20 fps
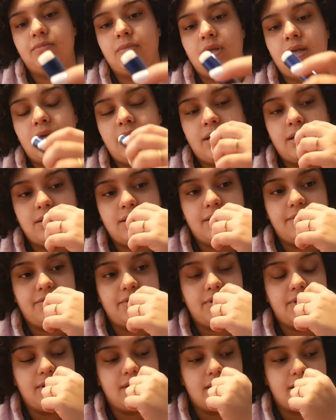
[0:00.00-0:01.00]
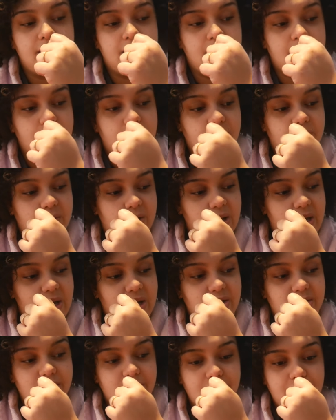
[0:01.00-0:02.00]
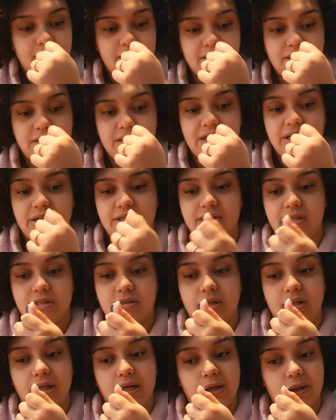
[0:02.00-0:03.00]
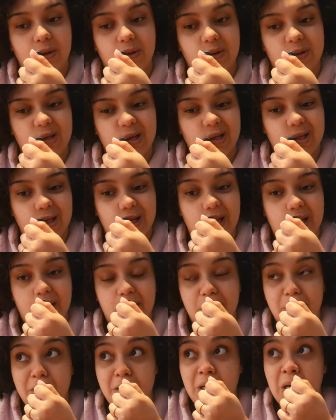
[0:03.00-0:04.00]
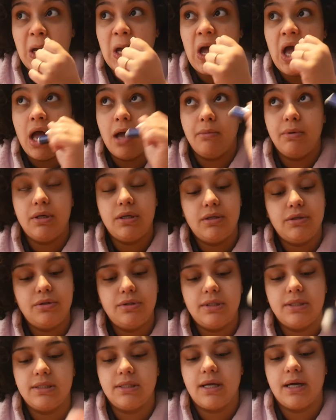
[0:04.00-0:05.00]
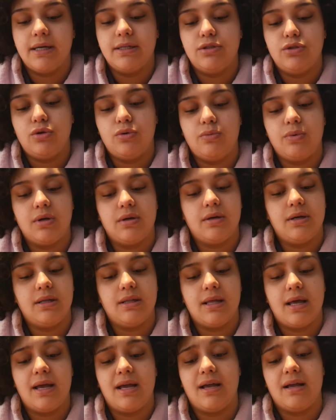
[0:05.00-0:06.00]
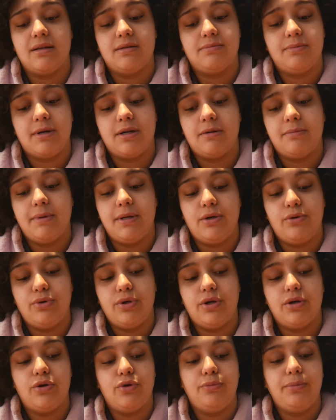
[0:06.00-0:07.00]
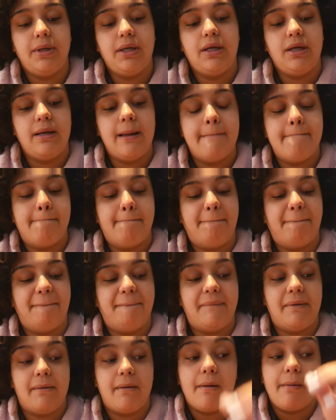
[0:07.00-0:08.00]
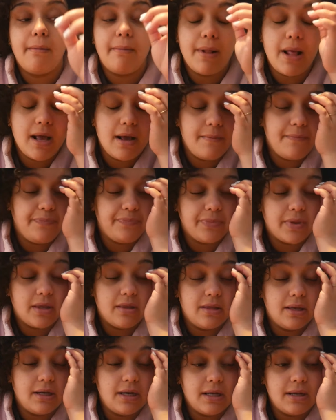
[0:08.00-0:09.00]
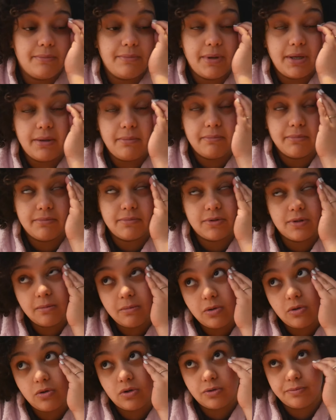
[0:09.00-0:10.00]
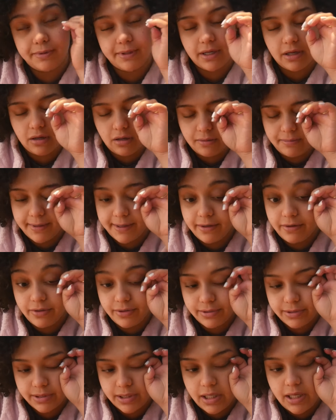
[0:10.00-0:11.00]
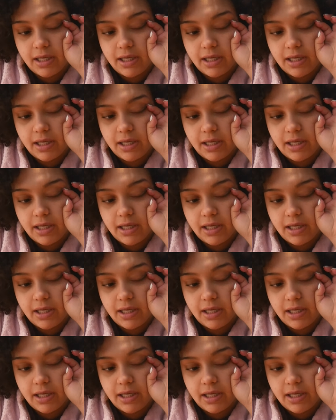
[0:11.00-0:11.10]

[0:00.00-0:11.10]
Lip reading: and I feel like for years and years and years, that's all I do is I say, I'm gonna do this, guys. Don't worry. Like, it's about to be new year, new me. Blah, blah, blah. And then I meet some goals, but not all my goals.